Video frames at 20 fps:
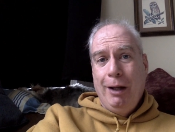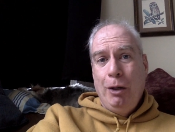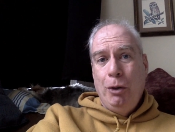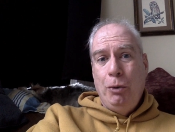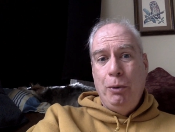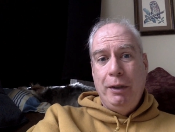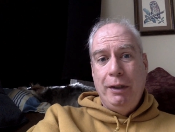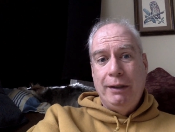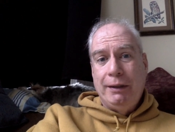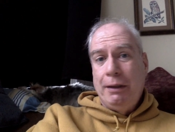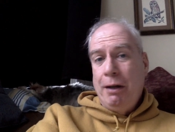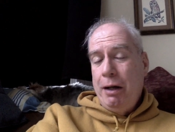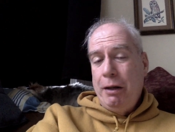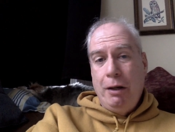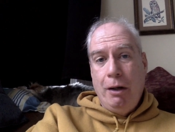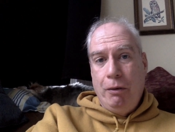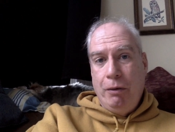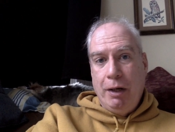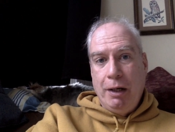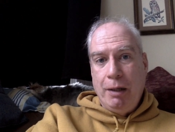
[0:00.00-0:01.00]
who is not
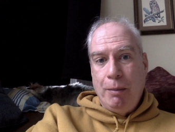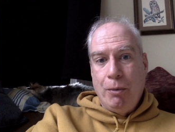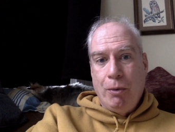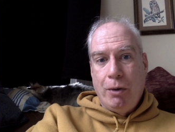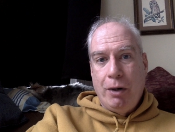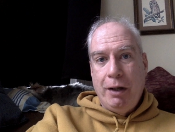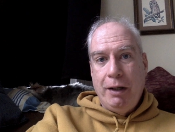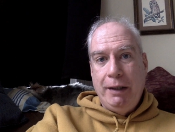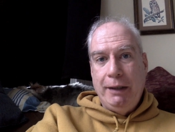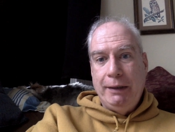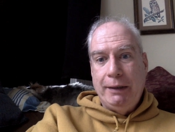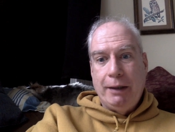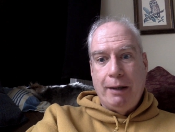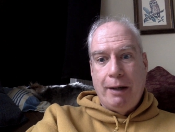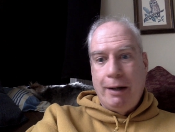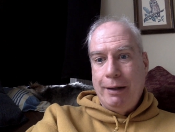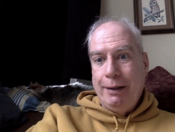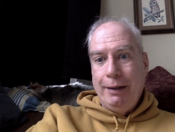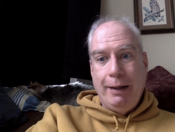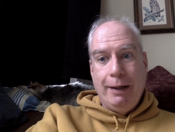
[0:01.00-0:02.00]
known anymore. He's
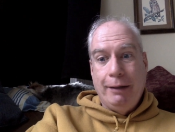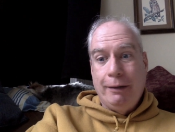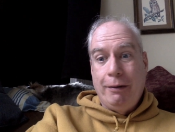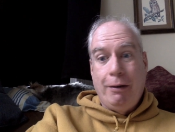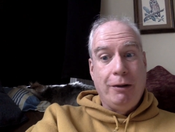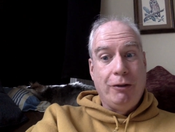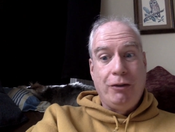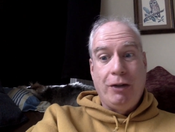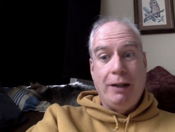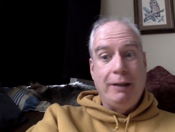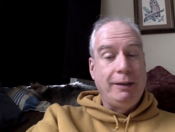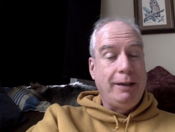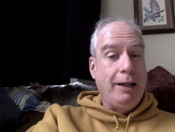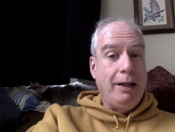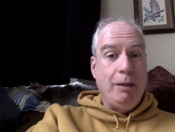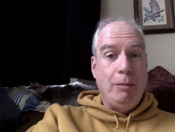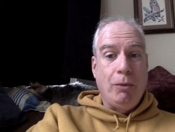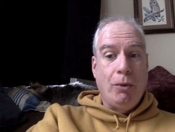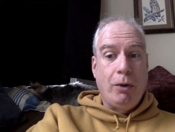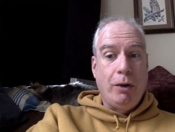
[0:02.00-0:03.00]
hardly anthologized
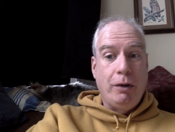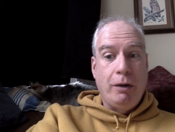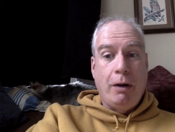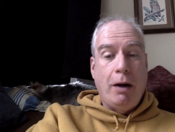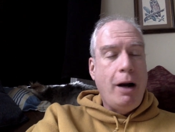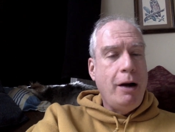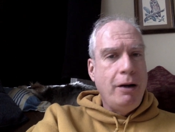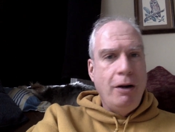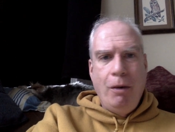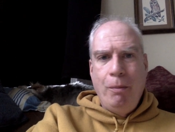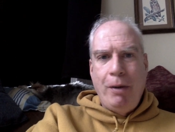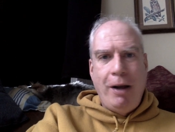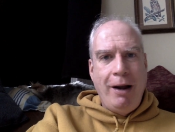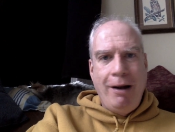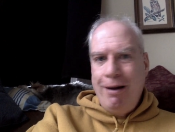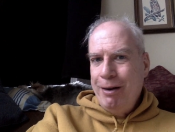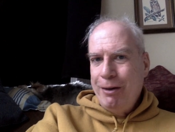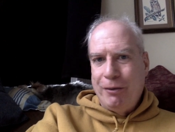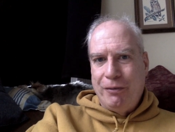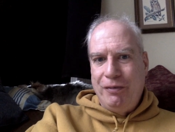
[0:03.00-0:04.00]
anymore. There are no
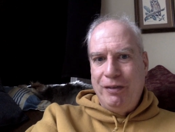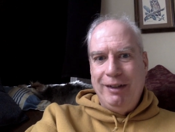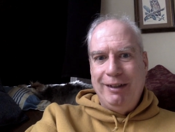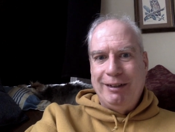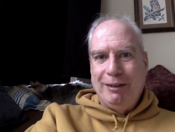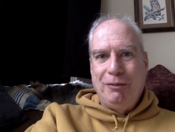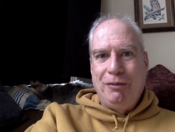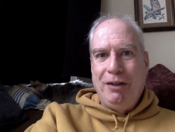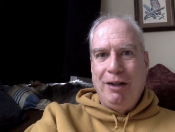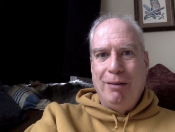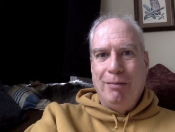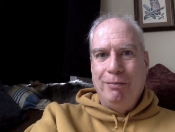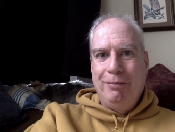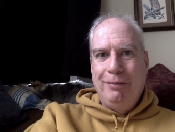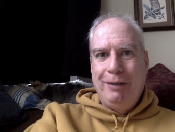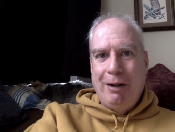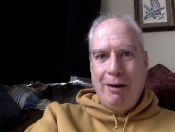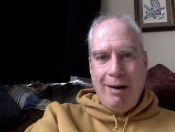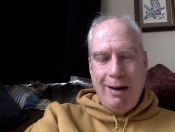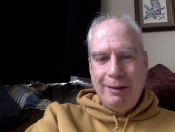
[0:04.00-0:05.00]
biographies of him.
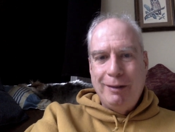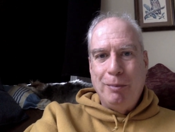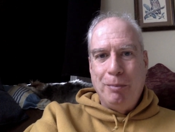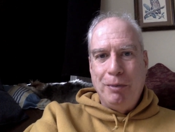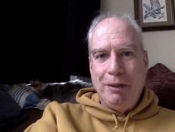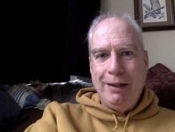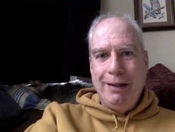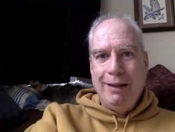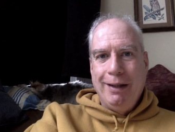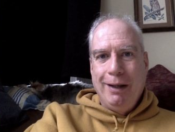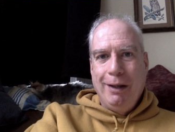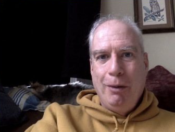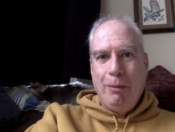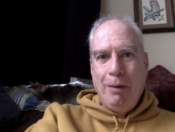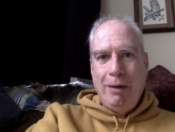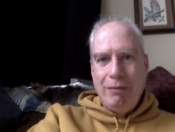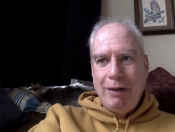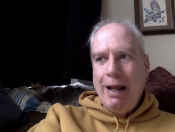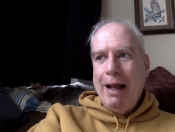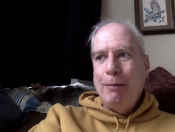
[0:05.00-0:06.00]
There ought to be.
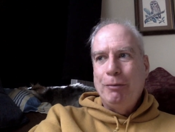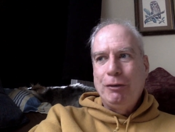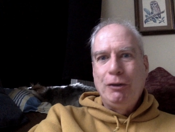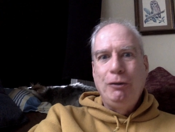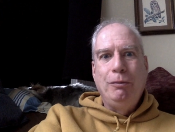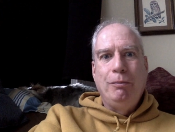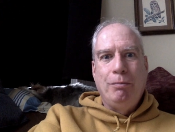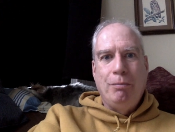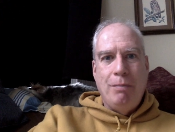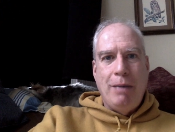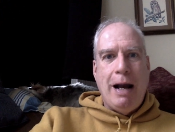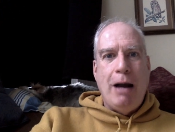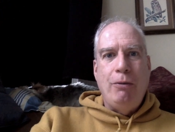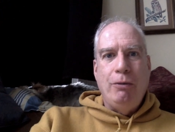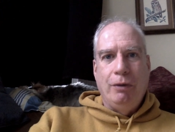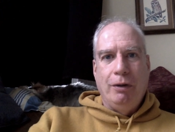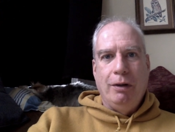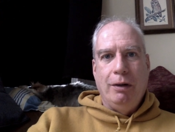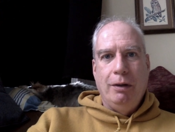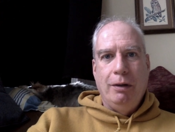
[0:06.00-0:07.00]
We have an absolute
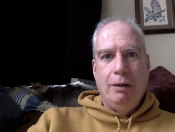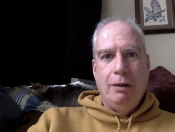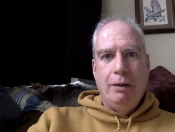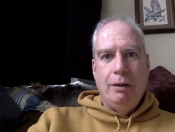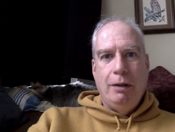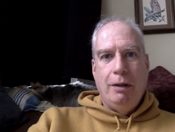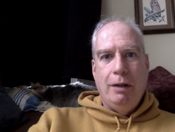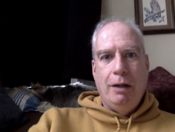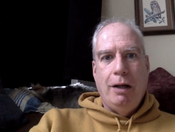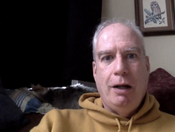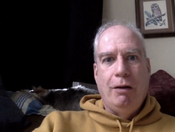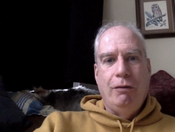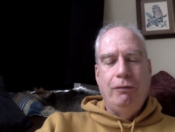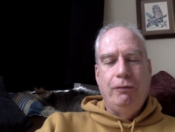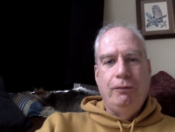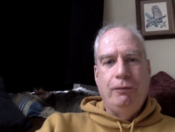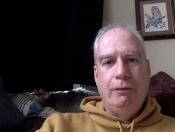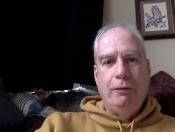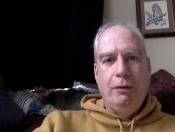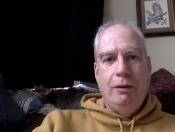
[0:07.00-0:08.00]
mountain
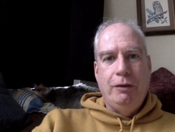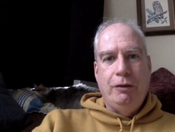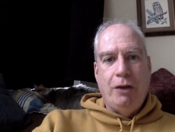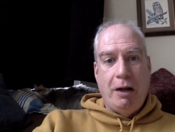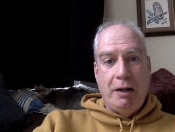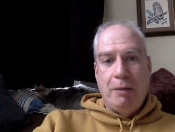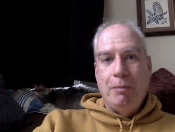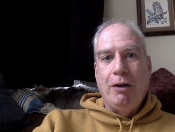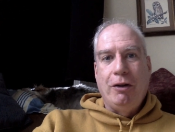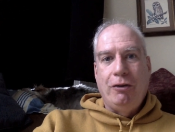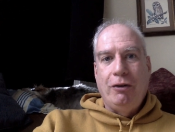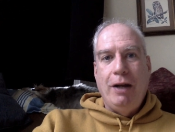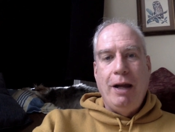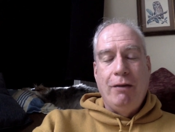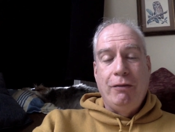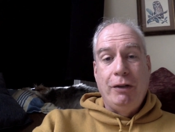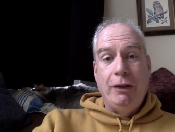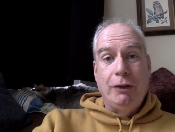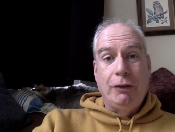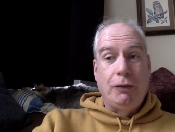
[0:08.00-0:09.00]
of documentary
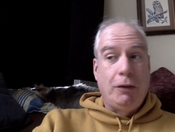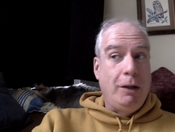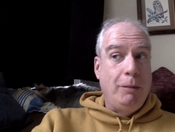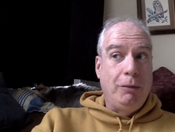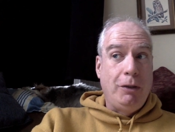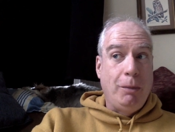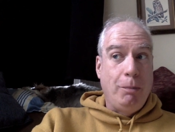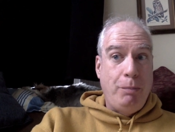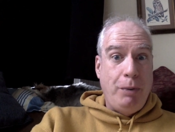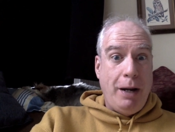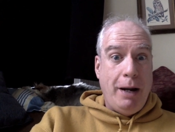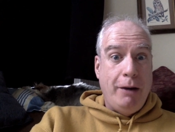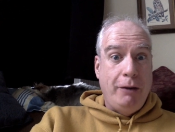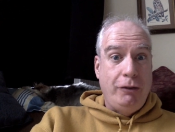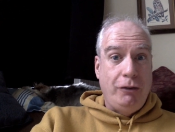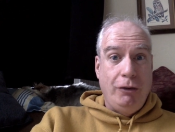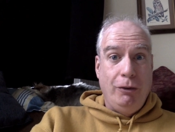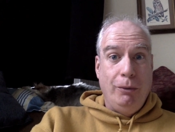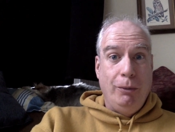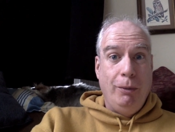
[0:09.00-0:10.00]
evidence for him compared
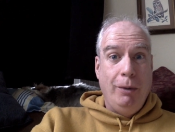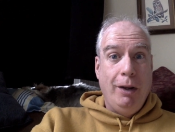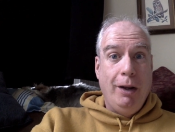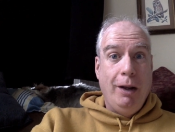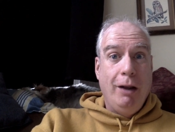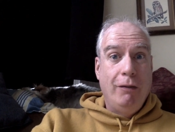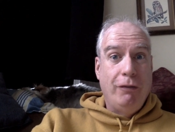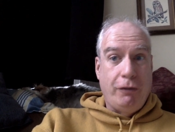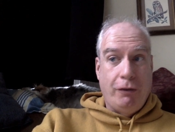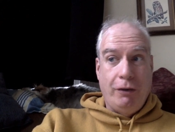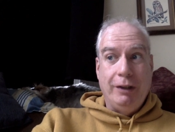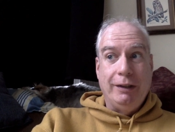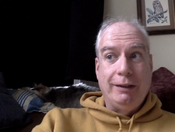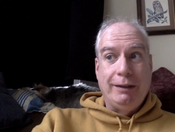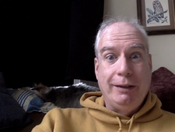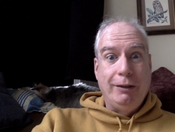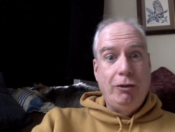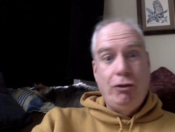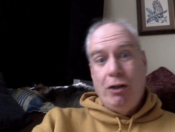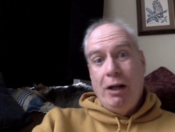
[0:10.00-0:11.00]
to, for
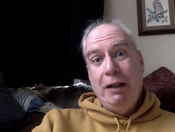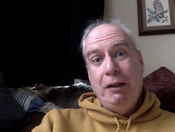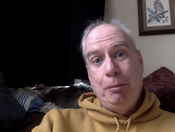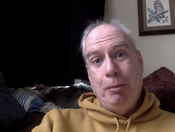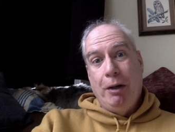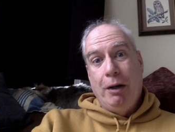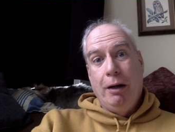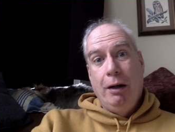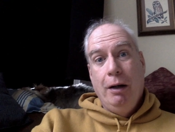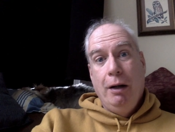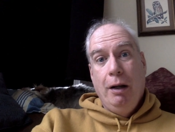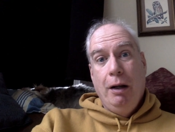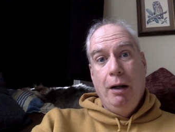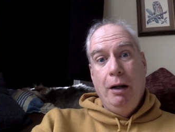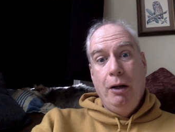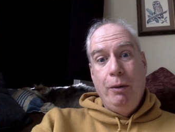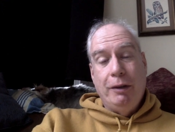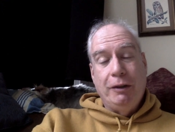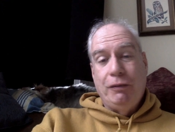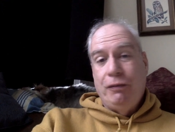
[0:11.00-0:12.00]
instance, Shakespeare,
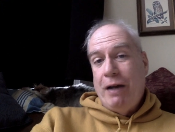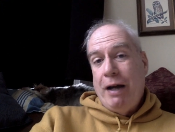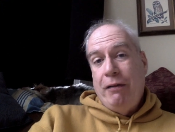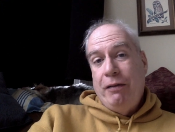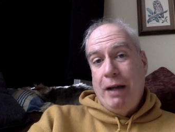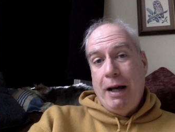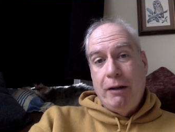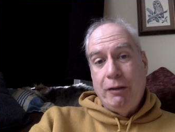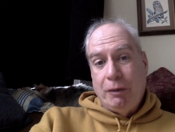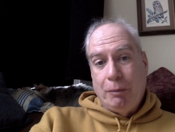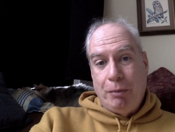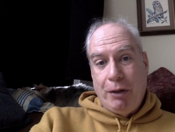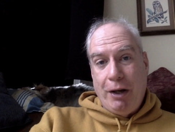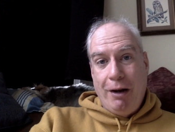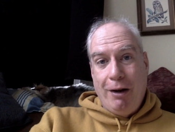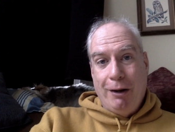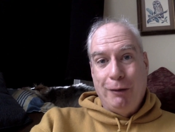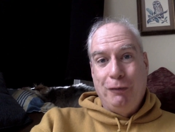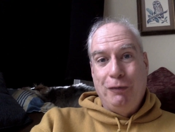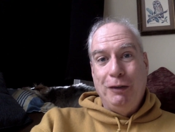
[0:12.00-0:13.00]
who has 5,000
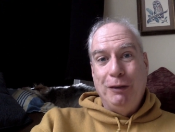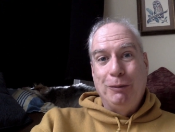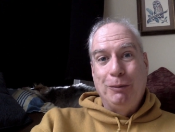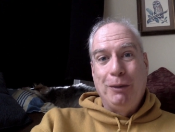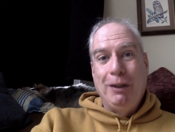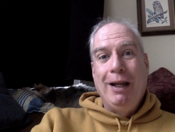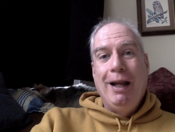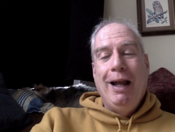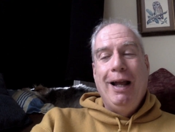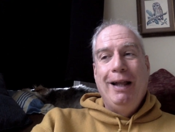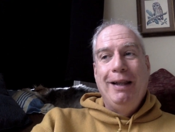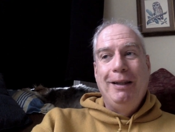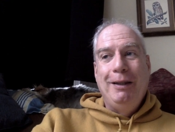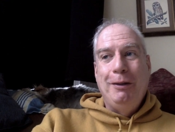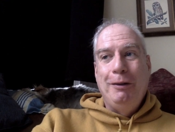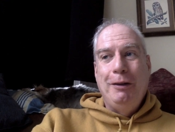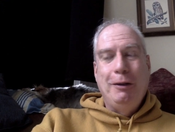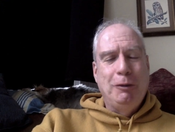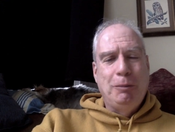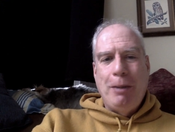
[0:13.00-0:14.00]
biographies.
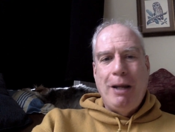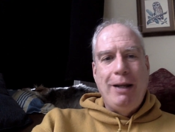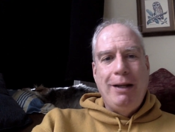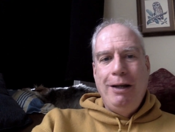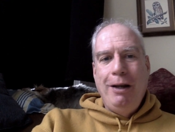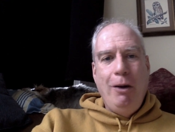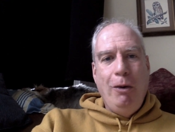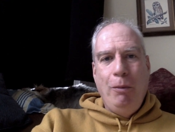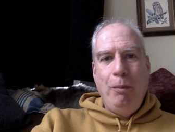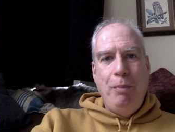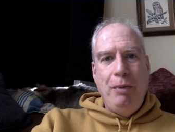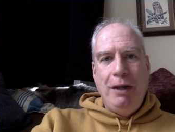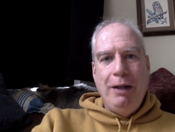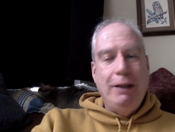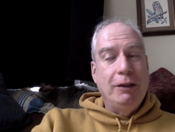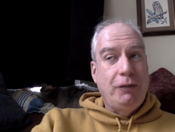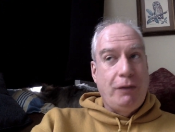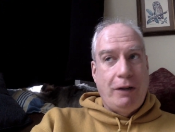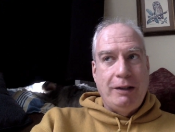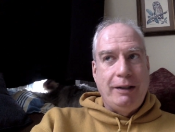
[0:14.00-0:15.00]
There's been no big,
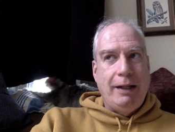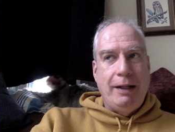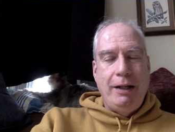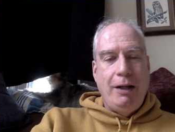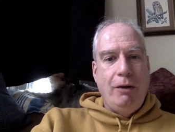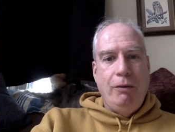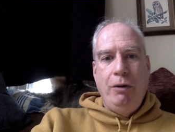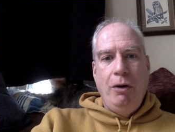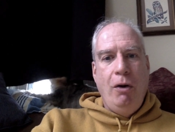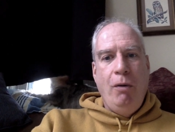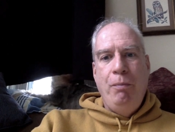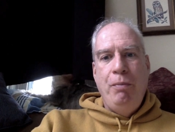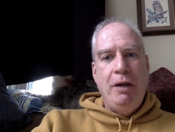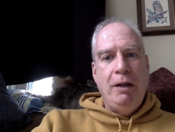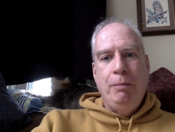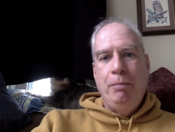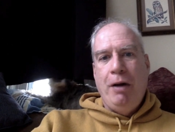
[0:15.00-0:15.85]
as far as I know, no big